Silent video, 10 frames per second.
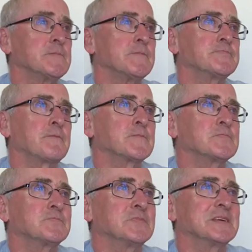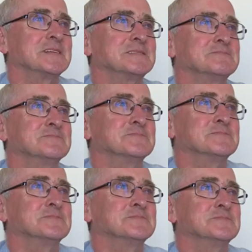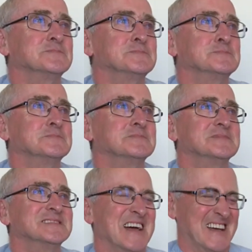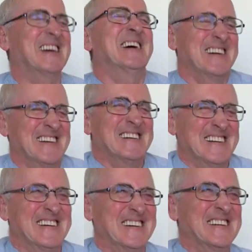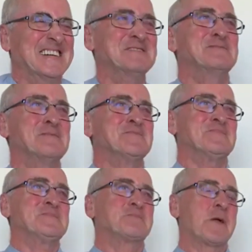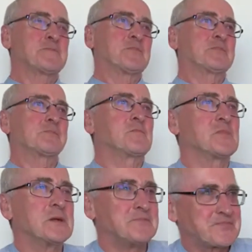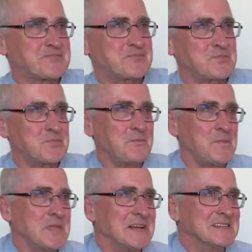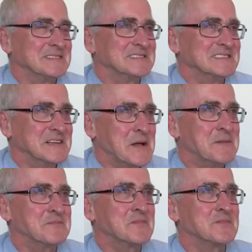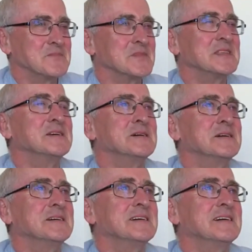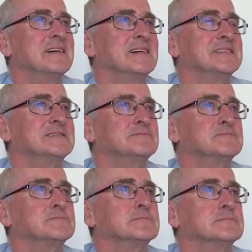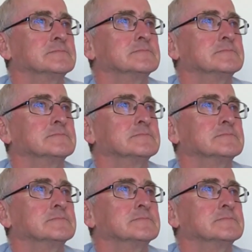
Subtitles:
Yeah, you just mentioned about the dog show. We have sort of, you know, covered that in the past, but have you got any sort of big